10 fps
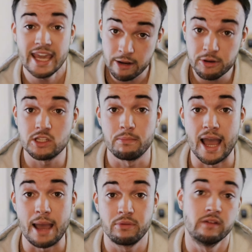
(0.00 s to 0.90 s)
Here is a
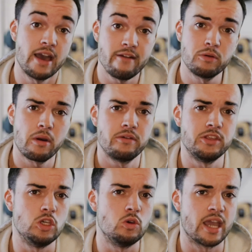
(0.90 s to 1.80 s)
map of everywhere in
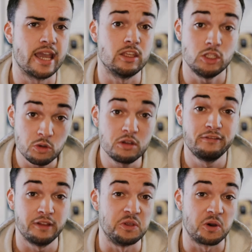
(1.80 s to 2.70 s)
the U K that you can
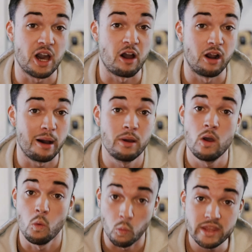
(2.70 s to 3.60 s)
fill your car up
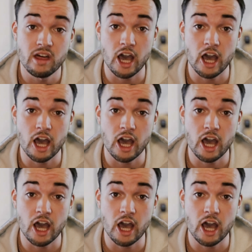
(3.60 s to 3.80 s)
with